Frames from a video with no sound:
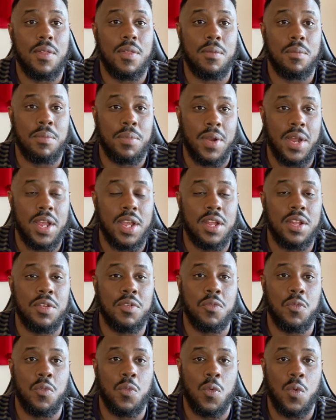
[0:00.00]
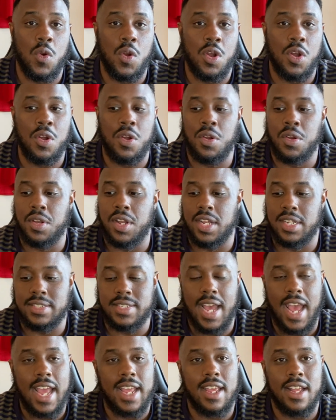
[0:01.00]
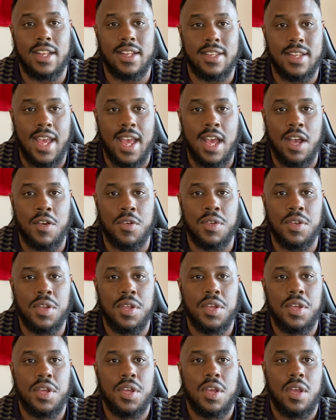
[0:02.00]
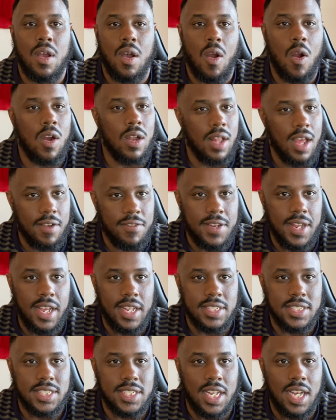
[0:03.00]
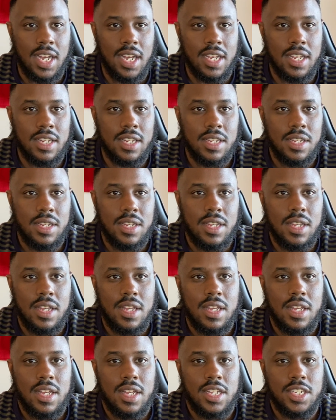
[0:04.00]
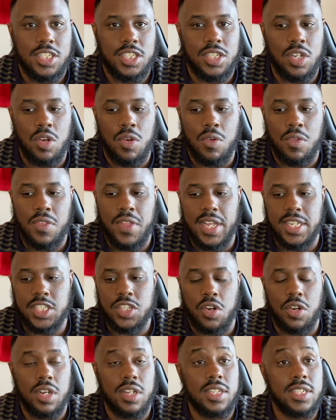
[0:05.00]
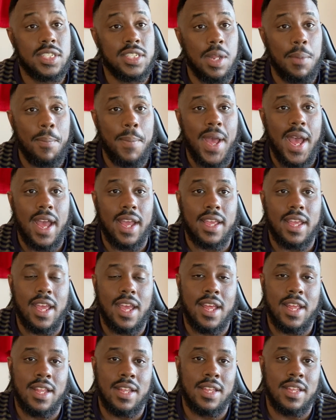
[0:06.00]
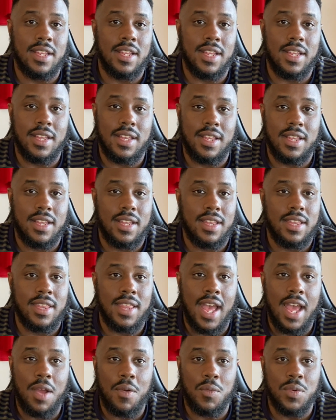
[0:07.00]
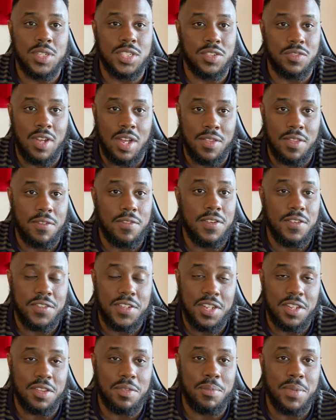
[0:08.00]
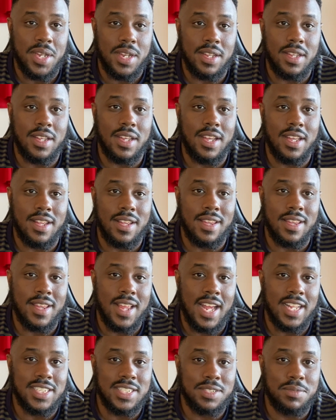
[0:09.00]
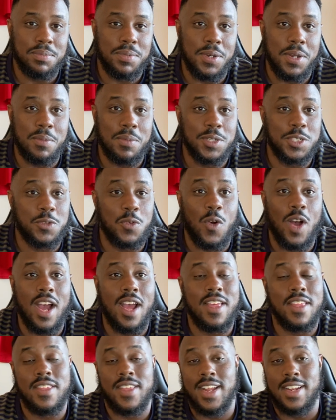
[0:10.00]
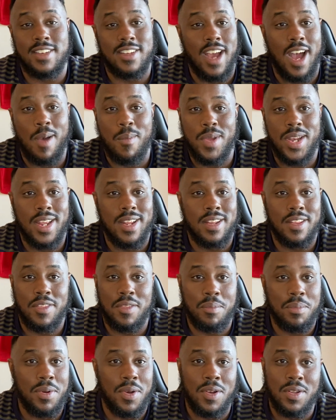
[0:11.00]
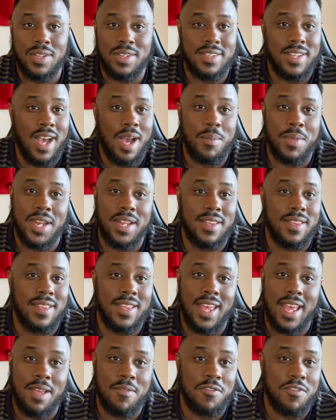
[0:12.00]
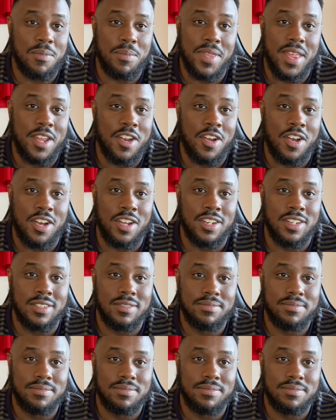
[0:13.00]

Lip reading: Brighton were attacking down our left-hand side. So they started to sit back. And that was around the 15th minute. And that's pretty much why they dominated the ball and dominated the game from then on.